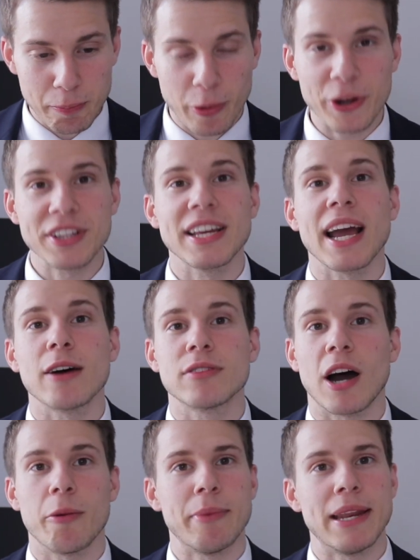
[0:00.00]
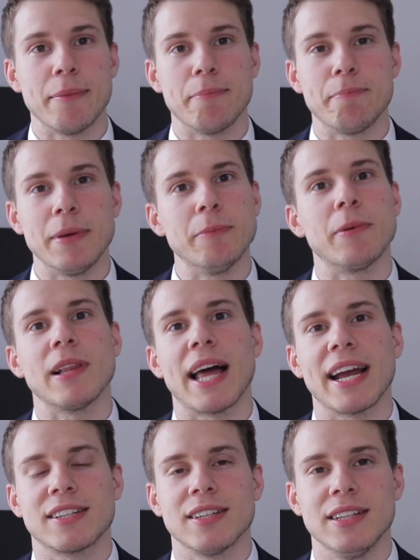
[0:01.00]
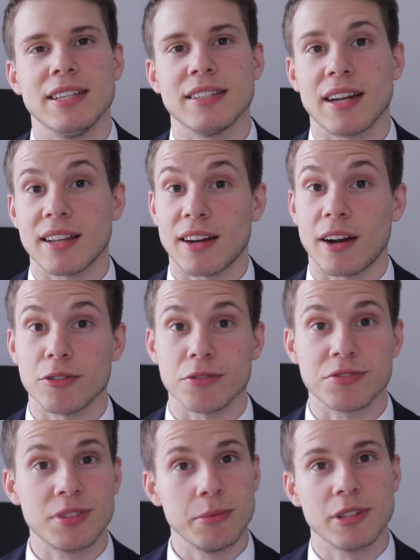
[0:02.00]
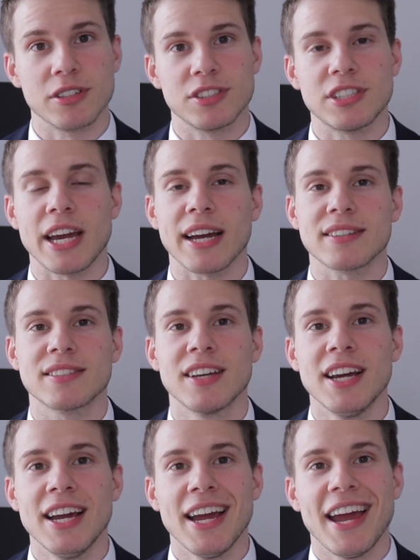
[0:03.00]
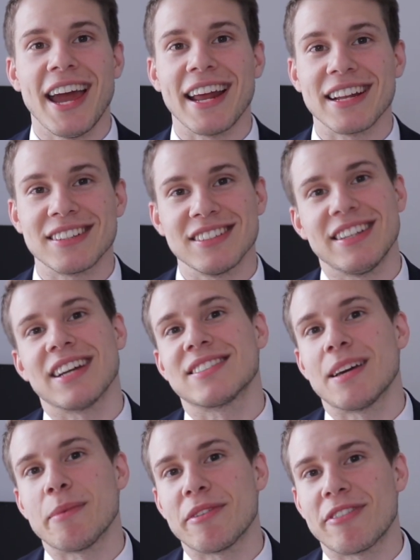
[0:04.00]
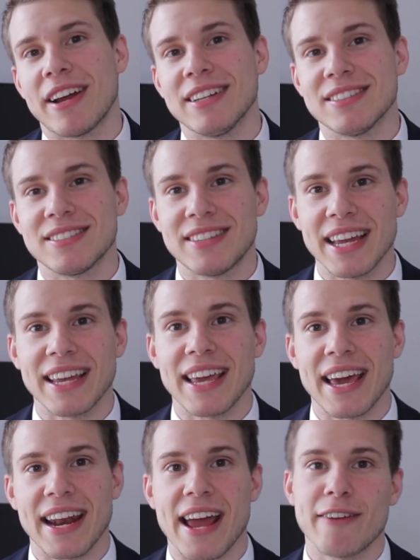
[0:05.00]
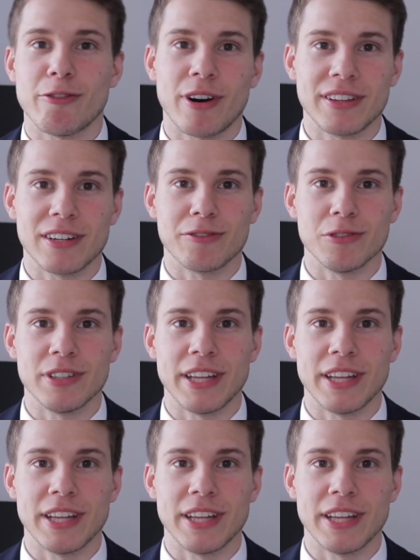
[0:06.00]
pointing out how many people actually need another round of stimulus checks. And until next time, my friends, take care, have a wonderful